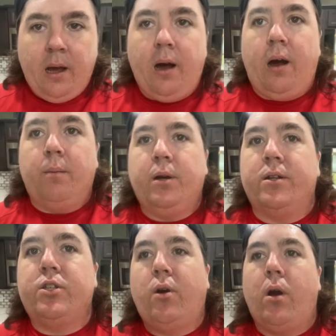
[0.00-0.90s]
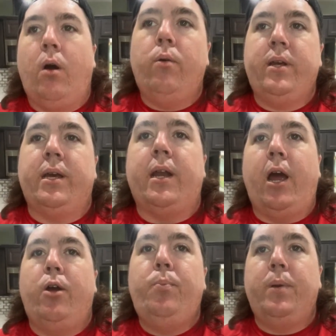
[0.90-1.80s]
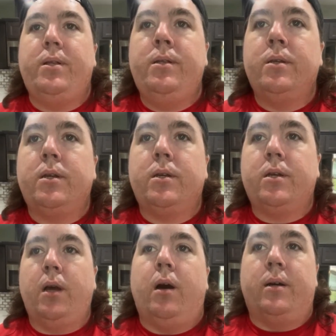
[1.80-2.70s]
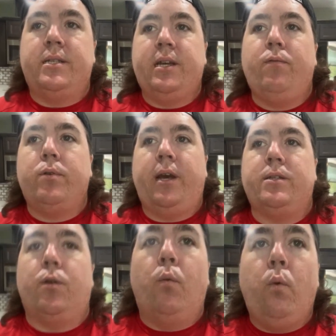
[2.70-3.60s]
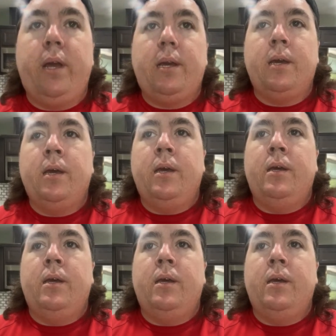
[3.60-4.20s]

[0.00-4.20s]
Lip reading: I'm going to start holding it open several days a week,